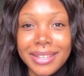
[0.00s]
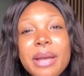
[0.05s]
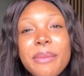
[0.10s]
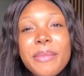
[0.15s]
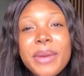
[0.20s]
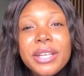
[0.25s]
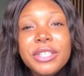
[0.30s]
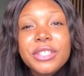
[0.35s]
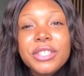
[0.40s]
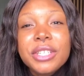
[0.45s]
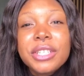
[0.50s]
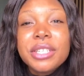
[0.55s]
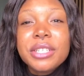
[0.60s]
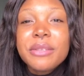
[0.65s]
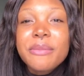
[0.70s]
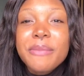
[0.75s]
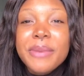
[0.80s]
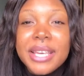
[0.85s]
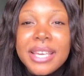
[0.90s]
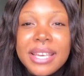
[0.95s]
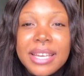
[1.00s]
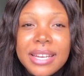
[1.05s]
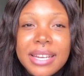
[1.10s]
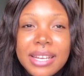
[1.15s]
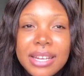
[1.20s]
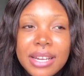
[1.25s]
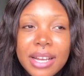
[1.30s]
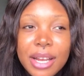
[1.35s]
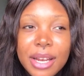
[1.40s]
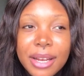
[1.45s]
I mentioned at the
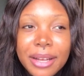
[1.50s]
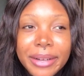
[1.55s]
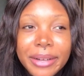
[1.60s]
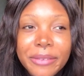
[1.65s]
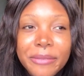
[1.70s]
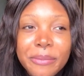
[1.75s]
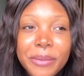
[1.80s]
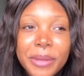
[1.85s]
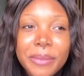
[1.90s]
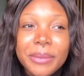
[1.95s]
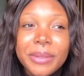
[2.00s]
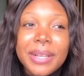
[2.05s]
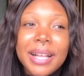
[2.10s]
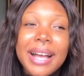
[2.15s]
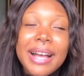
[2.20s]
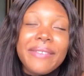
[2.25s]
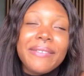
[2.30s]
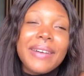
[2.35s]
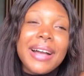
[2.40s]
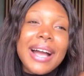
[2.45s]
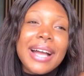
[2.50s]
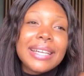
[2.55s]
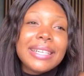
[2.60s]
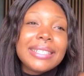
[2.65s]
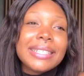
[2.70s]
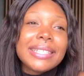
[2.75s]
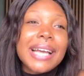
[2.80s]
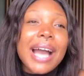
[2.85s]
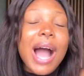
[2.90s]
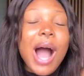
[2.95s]
beginning, a lot of people have had
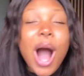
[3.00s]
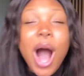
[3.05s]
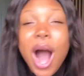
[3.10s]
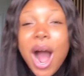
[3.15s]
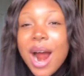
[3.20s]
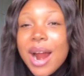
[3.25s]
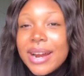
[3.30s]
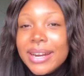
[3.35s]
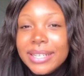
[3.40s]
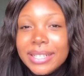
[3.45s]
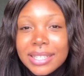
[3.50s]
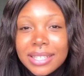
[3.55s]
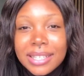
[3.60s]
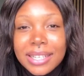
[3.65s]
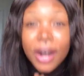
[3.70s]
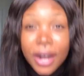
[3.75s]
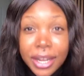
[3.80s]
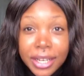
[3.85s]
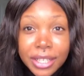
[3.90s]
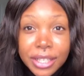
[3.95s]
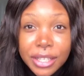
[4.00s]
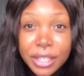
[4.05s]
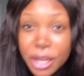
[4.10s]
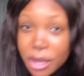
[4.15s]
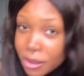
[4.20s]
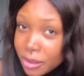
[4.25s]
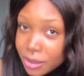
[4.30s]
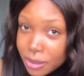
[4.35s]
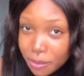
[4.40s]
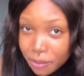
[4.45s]
it hard. God
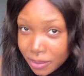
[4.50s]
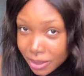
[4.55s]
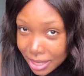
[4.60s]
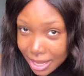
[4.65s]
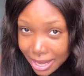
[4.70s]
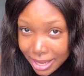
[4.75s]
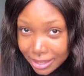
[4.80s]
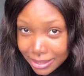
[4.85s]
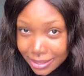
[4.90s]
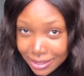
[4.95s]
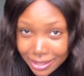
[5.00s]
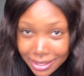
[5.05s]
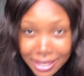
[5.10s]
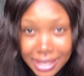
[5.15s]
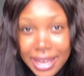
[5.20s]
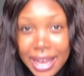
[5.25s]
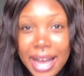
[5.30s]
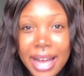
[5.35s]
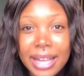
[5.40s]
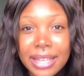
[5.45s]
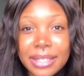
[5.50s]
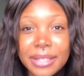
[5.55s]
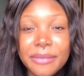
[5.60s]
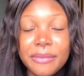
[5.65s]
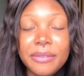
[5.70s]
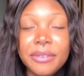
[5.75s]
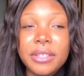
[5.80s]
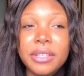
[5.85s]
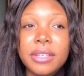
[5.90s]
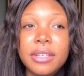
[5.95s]
knows the plans He has
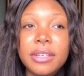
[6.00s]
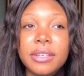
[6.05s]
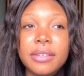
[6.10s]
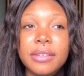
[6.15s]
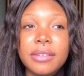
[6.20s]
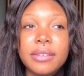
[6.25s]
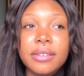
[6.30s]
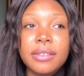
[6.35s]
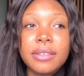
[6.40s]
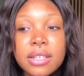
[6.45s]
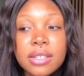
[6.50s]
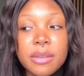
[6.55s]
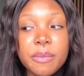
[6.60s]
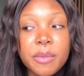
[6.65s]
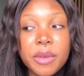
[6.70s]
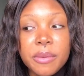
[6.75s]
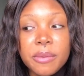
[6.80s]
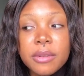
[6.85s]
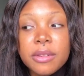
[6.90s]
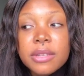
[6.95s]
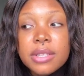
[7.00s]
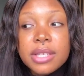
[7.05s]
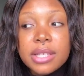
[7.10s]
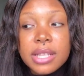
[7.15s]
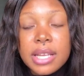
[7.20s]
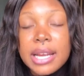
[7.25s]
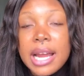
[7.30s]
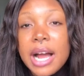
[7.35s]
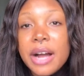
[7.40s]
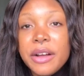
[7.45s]
for you. Some people
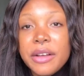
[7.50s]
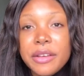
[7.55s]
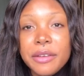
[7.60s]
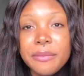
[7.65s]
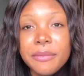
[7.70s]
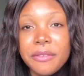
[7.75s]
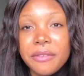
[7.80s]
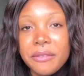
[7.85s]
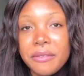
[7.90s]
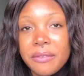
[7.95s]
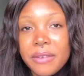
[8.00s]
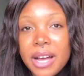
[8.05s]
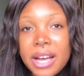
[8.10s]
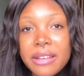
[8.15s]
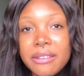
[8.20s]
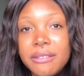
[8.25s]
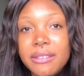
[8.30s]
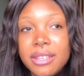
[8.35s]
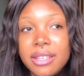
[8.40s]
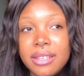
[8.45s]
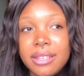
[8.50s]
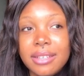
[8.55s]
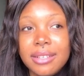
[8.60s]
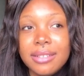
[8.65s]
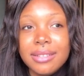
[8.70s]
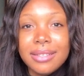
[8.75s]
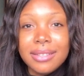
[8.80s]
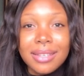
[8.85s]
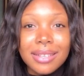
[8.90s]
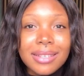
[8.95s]
stayed at home for 5
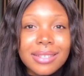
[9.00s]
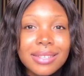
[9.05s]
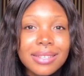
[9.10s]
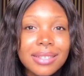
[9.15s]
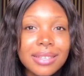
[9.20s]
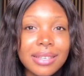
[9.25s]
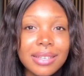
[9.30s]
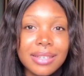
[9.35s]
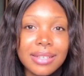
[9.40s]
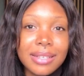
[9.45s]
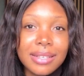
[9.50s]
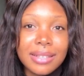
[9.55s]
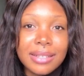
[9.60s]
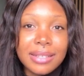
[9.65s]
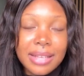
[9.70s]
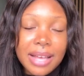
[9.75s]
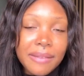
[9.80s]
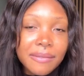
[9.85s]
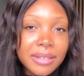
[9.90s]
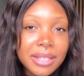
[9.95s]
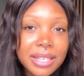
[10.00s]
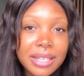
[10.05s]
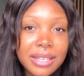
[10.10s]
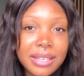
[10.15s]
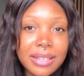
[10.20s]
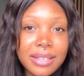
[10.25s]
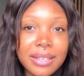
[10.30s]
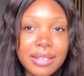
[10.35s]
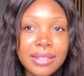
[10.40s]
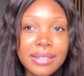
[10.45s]
years, 6 years, 7
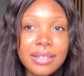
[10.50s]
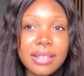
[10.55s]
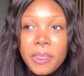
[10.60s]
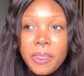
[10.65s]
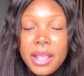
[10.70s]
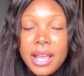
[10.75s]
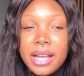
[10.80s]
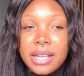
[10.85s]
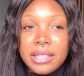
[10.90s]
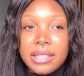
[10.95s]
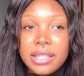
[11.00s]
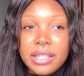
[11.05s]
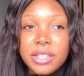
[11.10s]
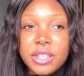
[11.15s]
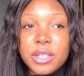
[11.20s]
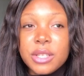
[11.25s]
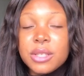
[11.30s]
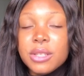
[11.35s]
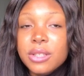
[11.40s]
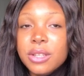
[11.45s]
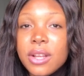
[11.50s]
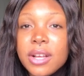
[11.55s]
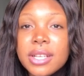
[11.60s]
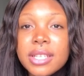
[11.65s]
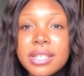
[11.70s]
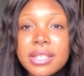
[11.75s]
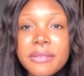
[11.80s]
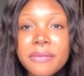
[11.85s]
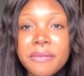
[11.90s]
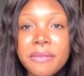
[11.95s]
years, and they just
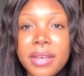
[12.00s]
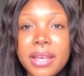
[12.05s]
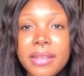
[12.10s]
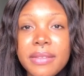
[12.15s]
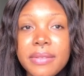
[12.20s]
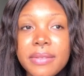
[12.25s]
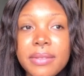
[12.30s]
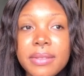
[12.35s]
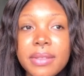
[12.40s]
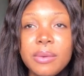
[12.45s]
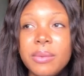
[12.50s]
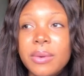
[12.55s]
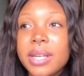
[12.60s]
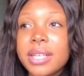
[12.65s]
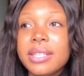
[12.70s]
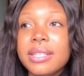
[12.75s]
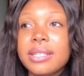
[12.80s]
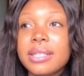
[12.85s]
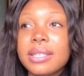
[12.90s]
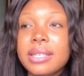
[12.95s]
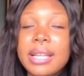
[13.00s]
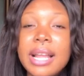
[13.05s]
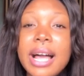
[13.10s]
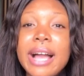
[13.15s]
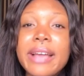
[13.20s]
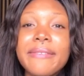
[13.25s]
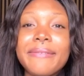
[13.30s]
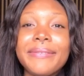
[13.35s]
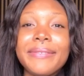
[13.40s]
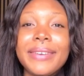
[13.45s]
lost faith. What is
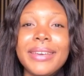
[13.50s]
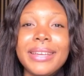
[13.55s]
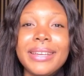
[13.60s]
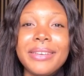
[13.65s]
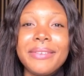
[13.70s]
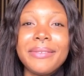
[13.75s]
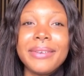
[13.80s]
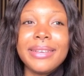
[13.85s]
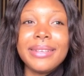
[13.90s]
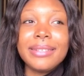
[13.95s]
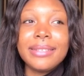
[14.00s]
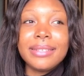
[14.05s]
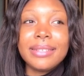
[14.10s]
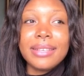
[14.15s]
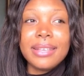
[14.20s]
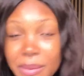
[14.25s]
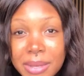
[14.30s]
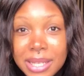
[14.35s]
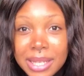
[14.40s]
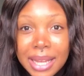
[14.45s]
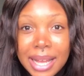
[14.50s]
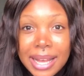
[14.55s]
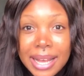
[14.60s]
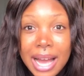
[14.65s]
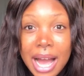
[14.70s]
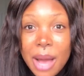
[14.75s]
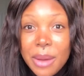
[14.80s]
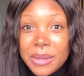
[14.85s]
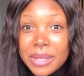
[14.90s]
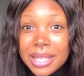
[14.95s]
life anyways? It was
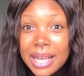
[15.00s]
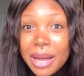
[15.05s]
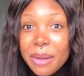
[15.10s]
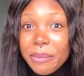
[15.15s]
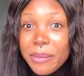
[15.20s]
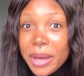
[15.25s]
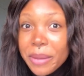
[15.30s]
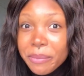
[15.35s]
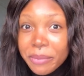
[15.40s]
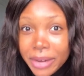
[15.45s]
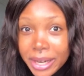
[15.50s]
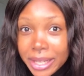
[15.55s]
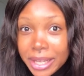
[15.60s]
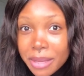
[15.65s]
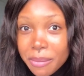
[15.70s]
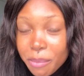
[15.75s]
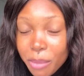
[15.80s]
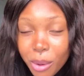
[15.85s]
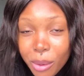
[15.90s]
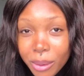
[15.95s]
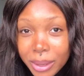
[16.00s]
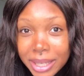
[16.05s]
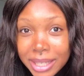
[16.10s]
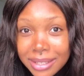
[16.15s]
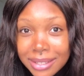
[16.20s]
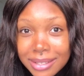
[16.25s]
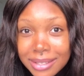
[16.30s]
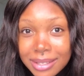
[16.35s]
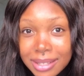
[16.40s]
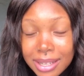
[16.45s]
like, I was at my breaking
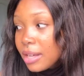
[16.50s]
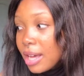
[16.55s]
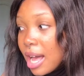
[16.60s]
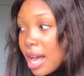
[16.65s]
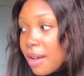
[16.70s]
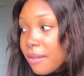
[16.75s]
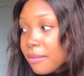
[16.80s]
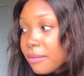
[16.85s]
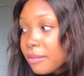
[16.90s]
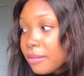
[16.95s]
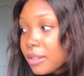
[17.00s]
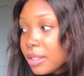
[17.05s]
point. You have